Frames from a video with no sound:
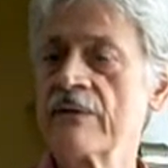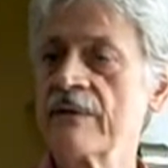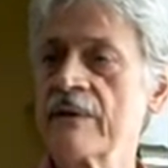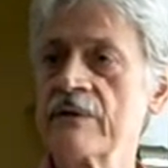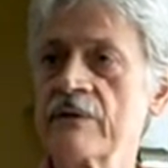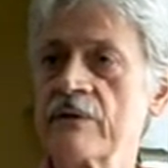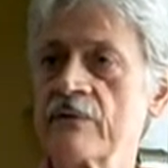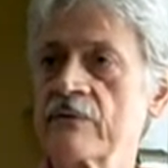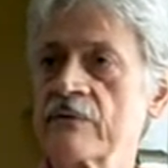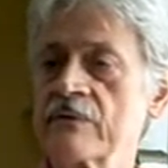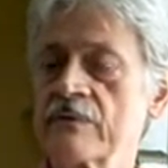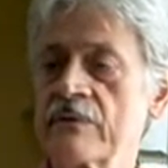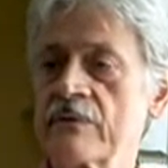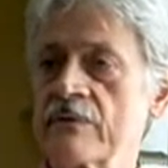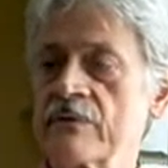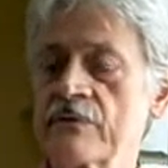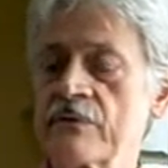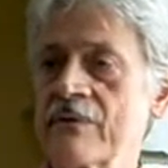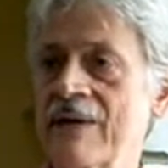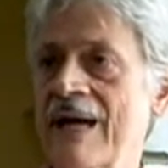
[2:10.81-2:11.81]
then
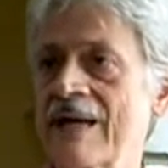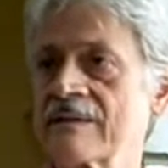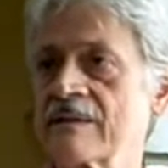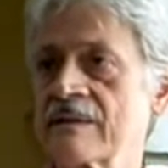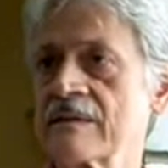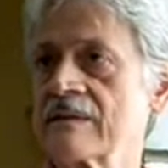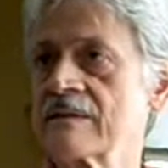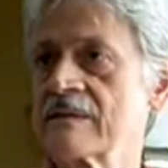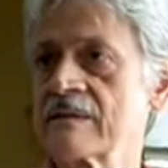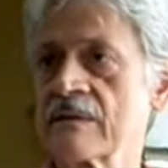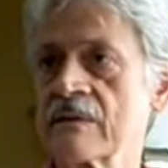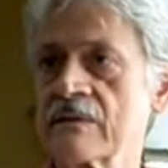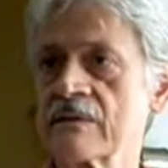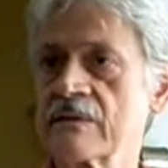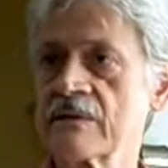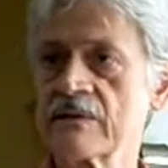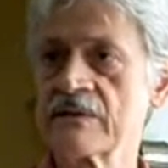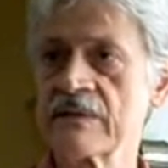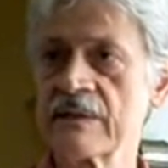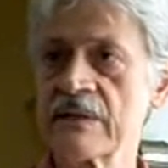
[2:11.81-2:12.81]
there's your accidents,
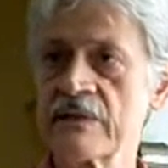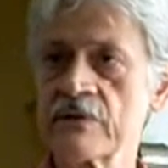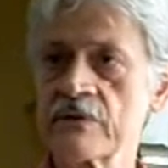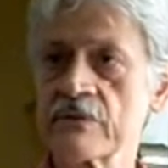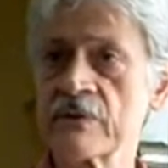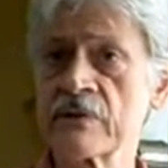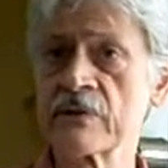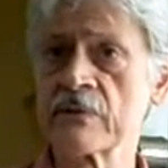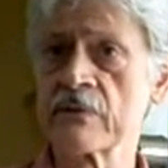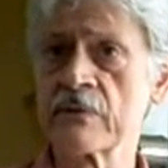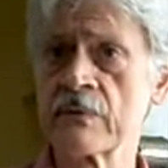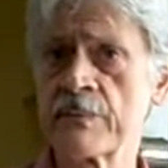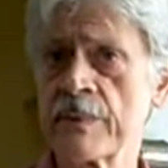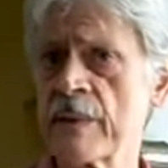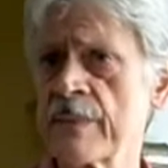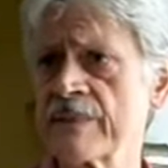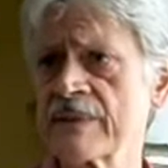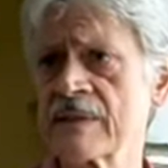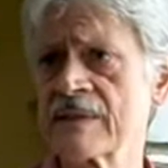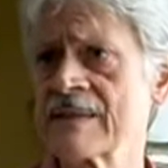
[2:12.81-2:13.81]
illnesses, and injuries. So the
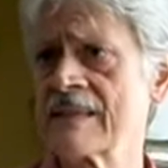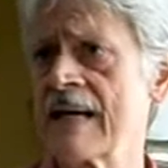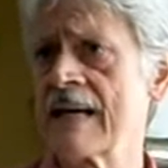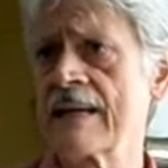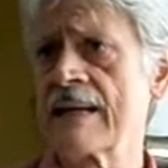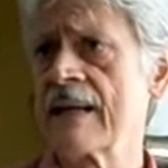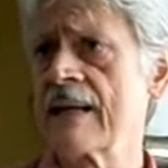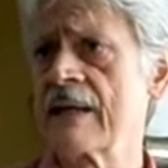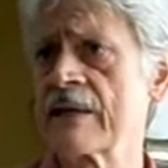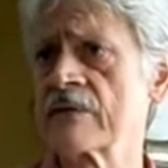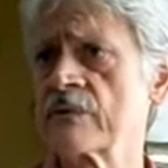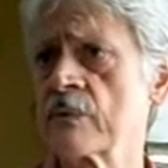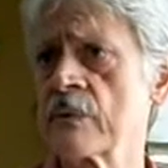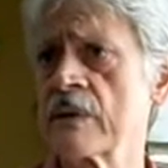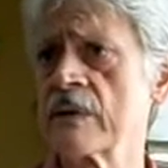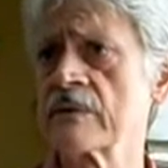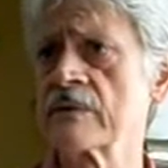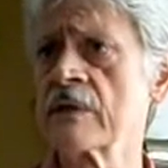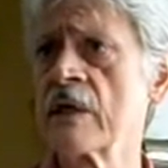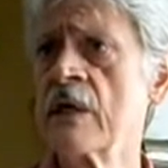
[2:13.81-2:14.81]
purpose of Dianetics
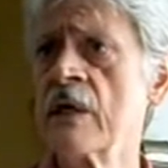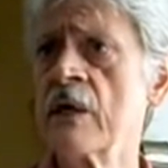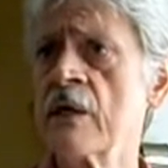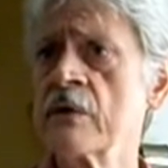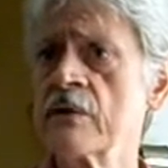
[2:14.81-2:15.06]
was